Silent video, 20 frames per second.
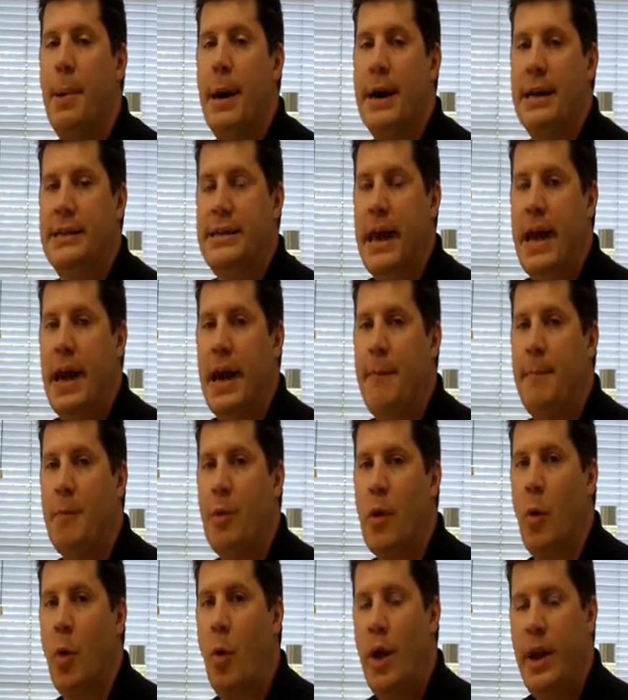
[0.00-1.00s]
But
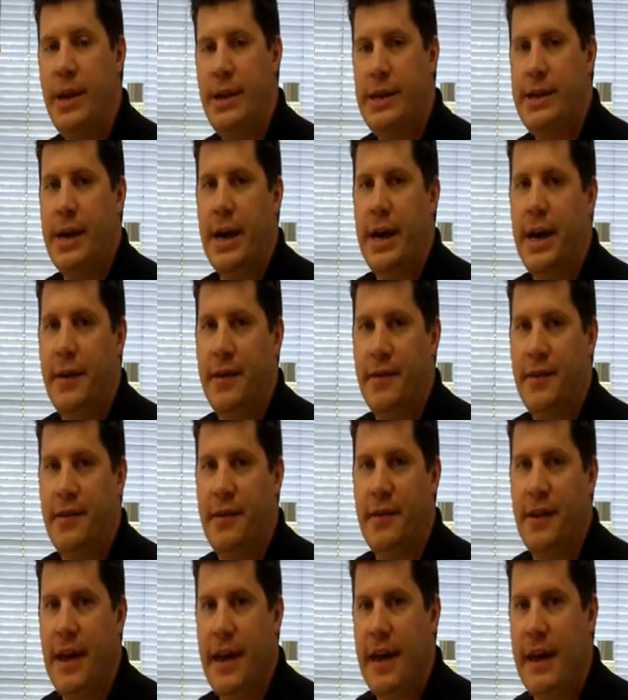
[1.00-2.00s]
what it
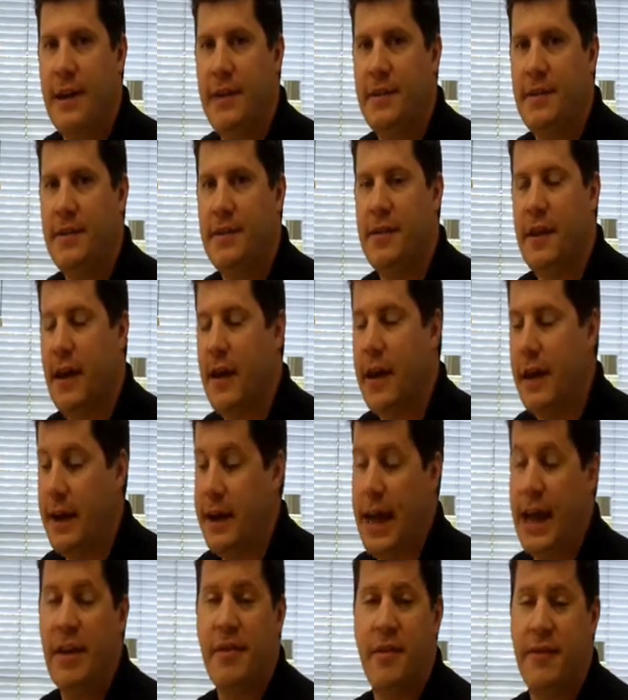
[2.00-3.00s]
does is,
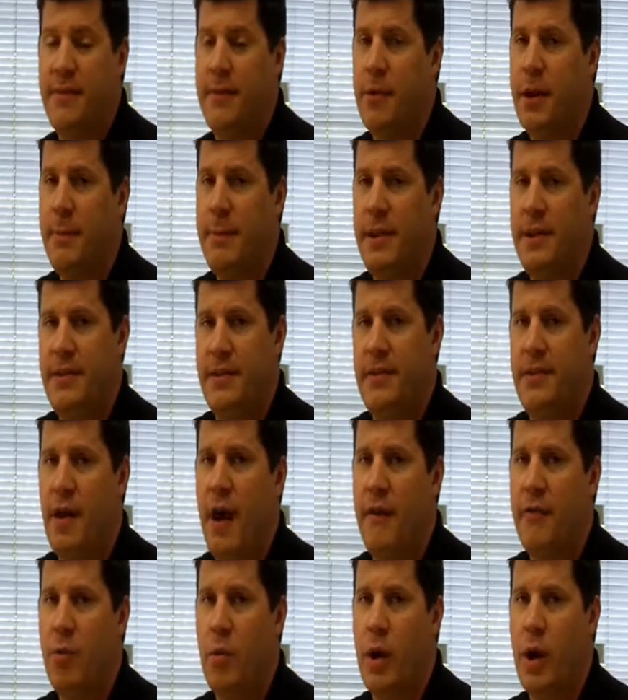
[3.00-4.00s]
again, it's a free piece of
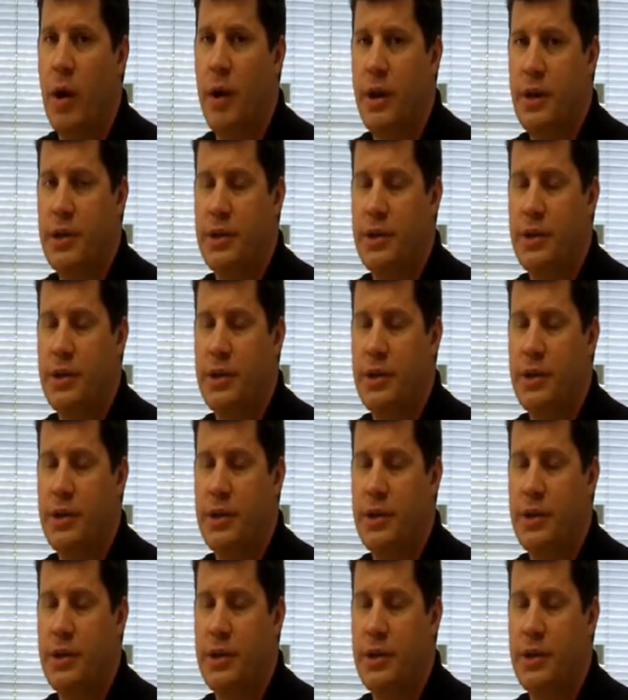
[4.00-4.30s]
software.